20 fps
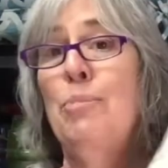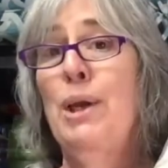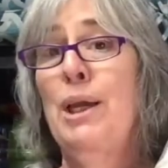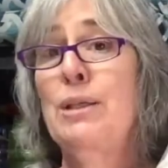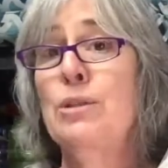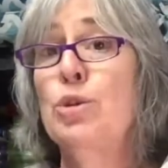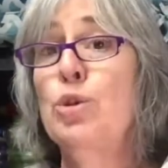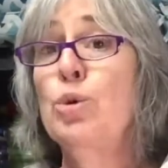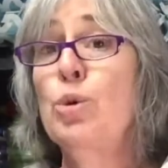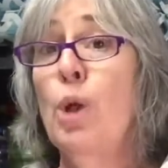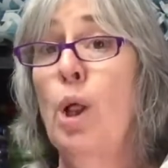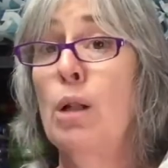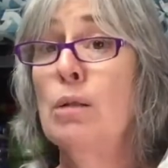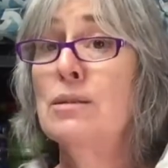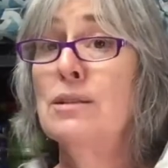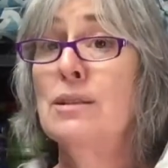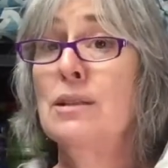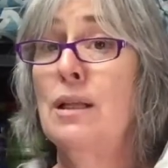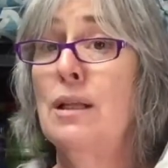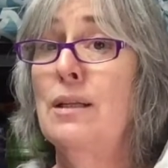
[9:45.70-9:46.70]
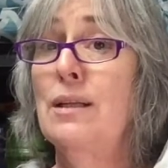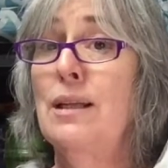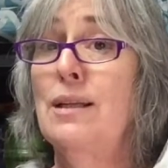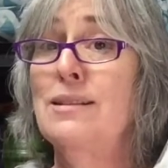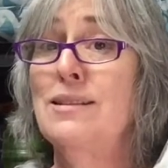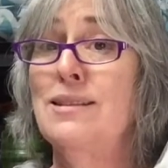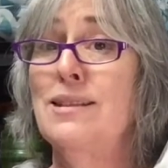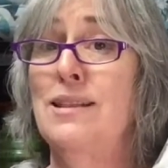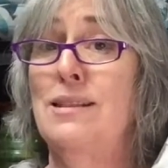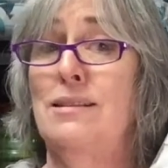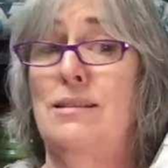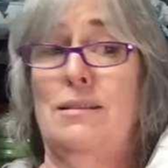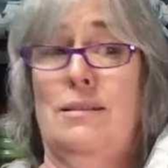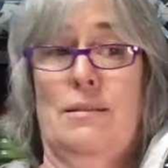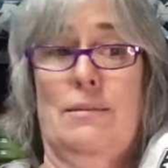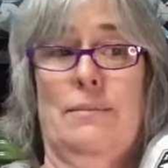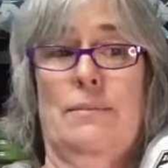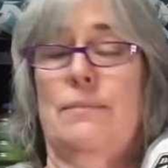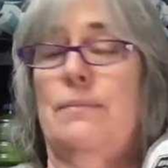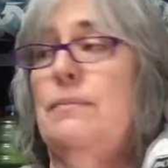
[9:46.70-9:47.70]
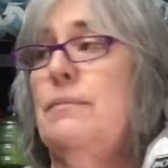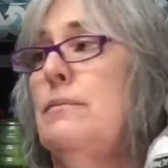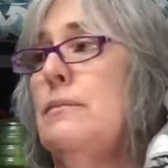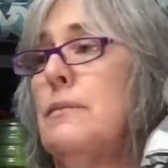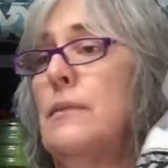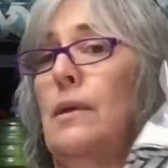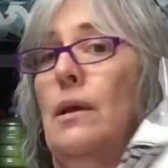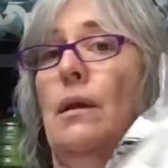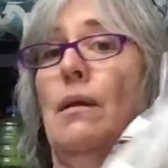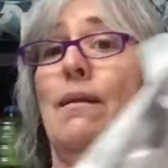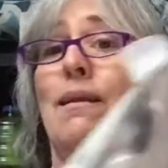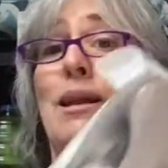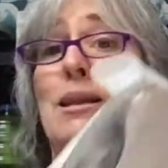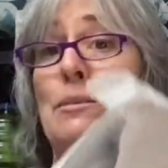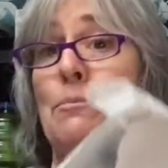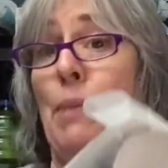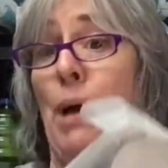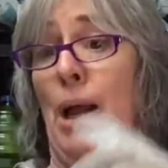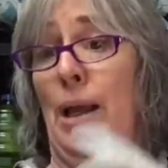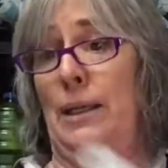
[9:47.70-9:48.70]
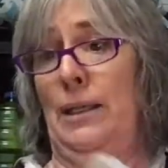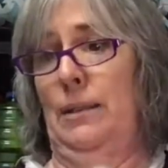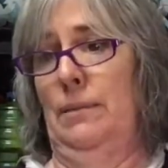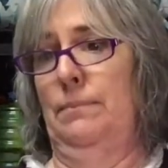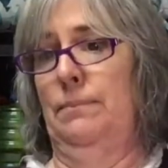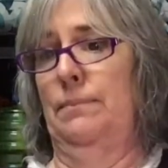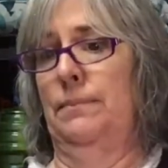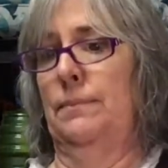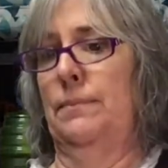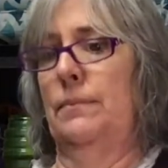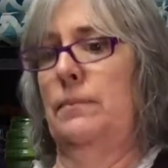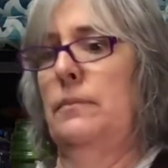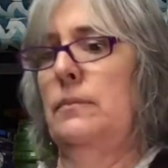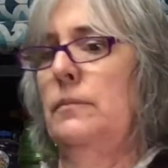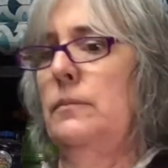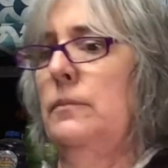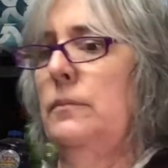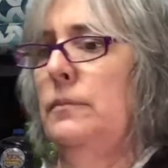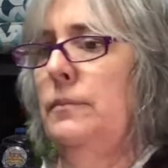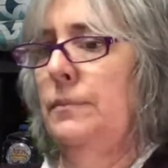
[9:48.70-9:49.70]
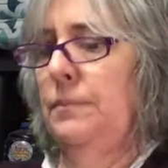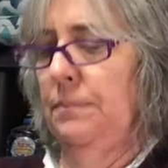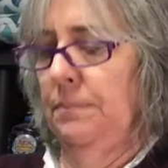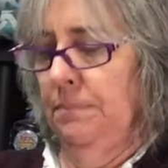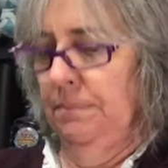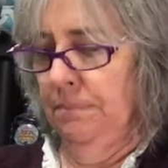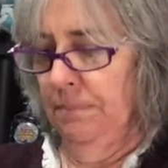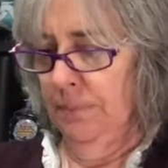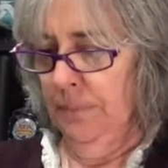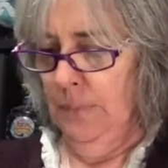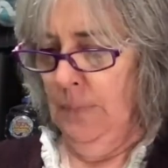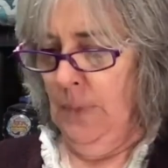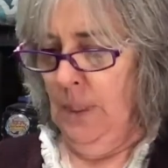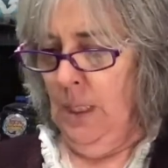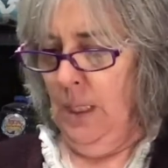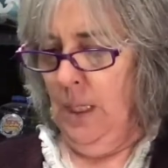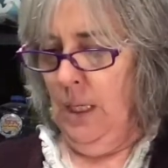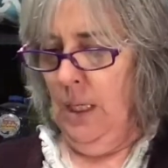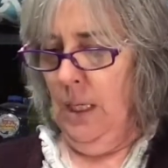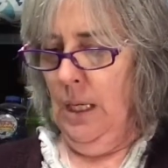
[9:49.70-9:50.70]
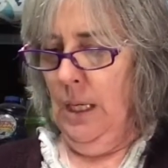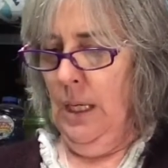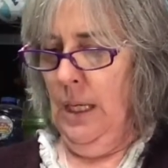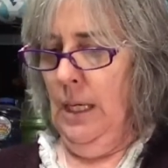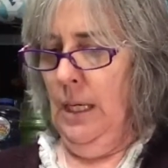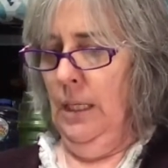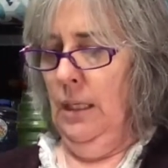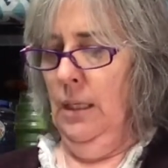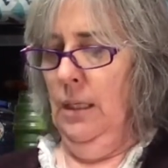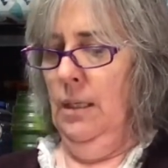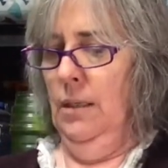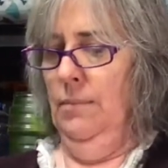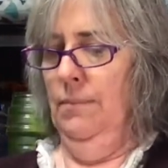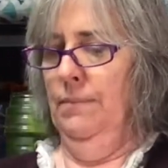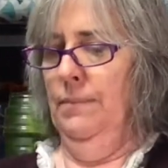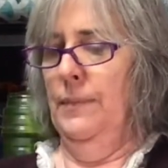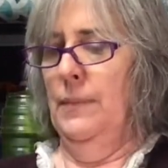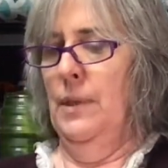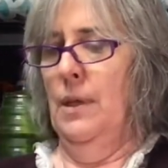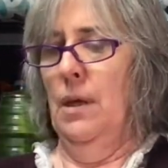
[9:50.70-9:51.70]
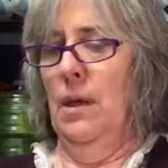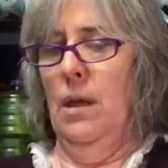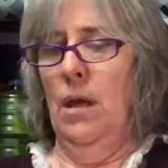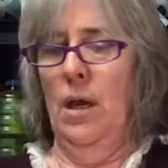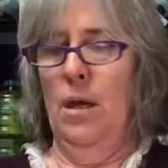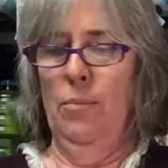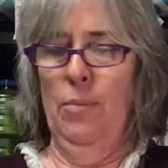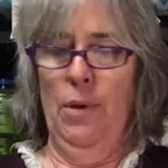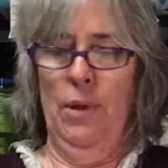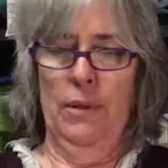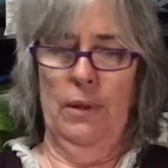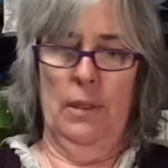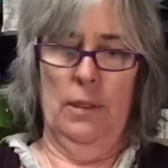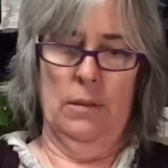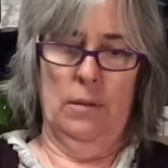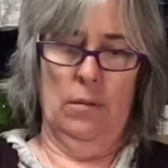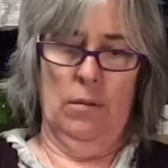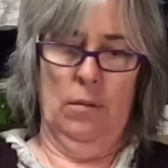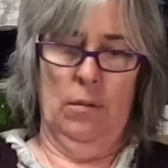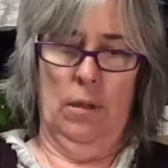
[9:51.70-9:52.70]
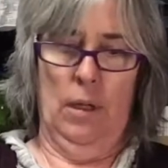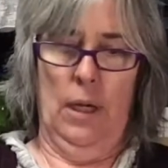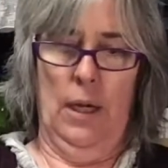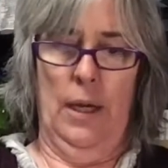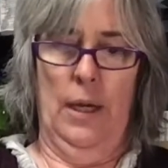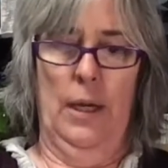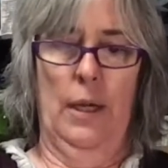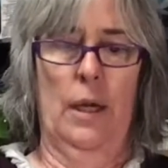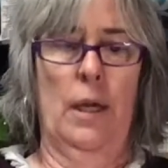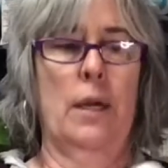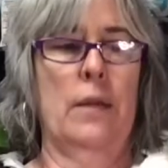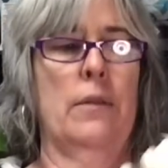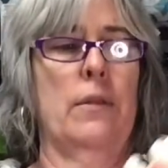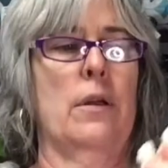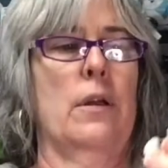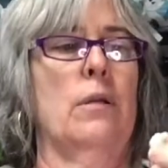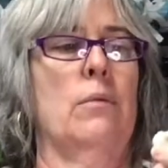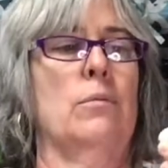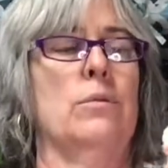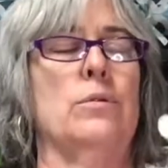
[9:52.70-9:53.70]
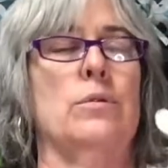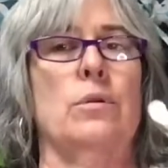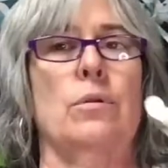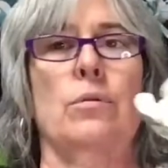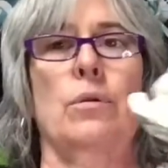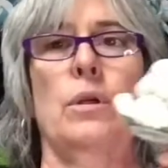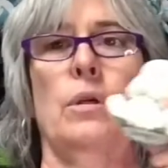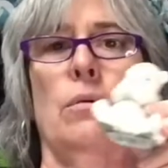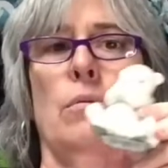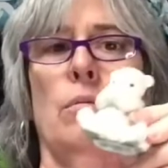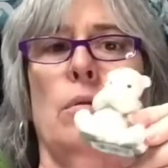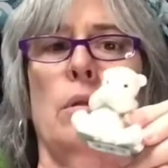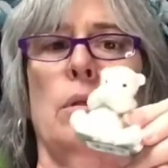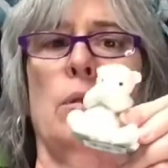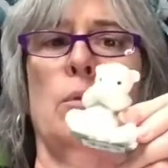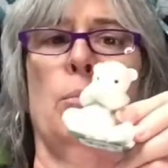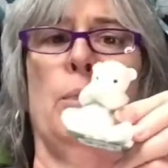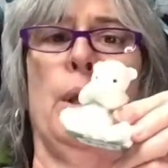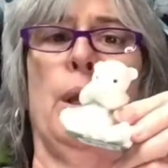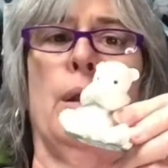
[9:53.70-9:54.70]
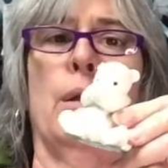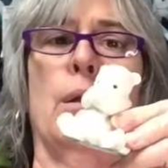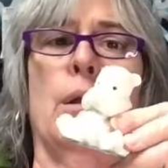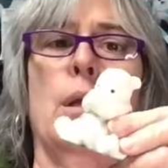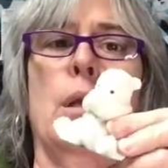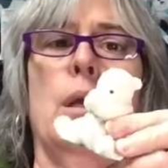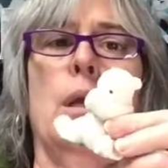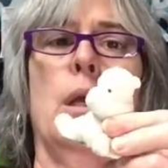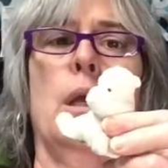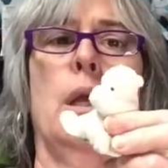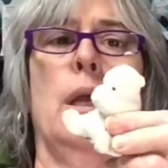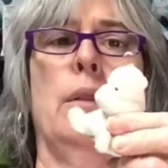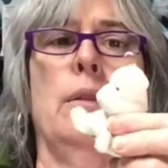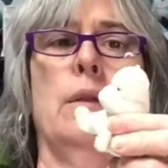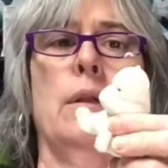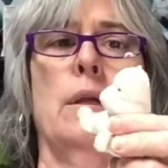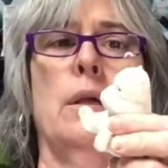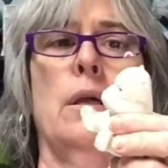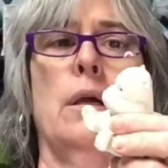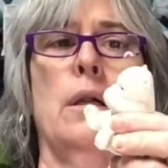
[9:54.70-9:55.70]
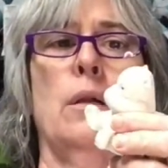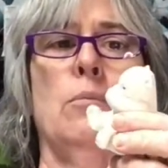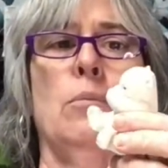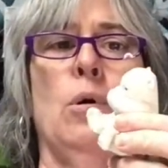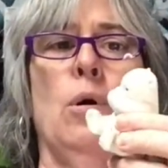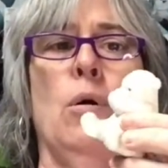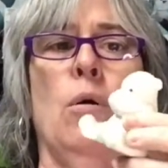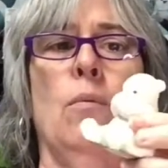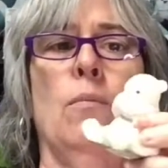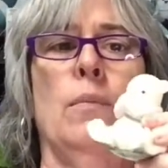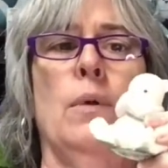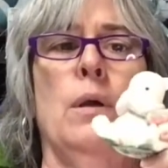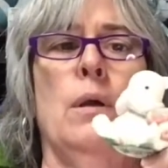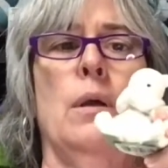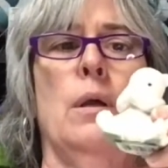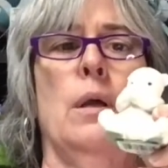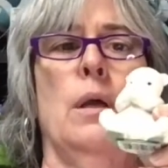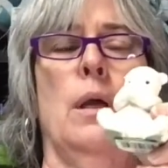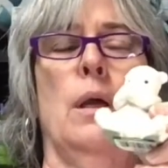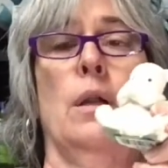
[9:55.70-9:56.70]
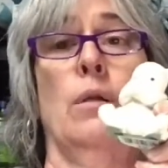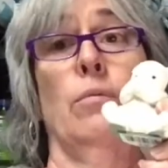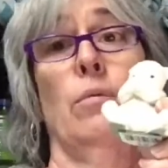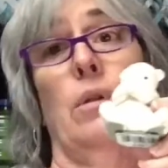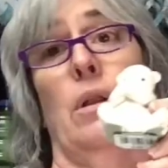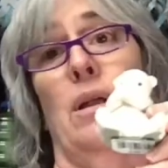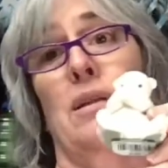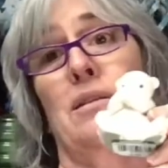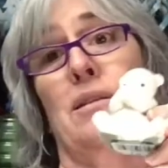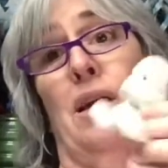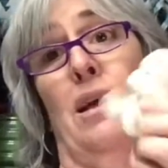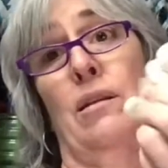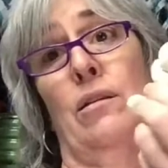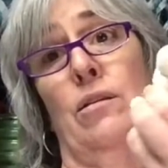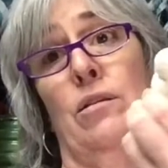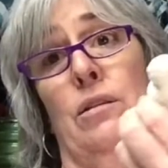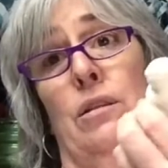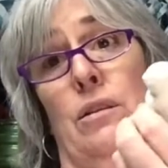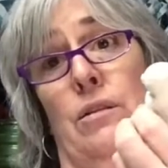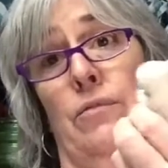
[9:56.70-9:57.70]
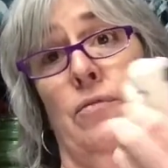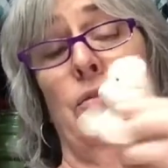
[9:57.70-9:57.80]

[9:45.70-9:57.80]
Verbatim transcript: paid $2.99. That's mine. And um, I bought this little guy. I thought he was so cute, a little bear. And then I got him home, and I realized I looked at the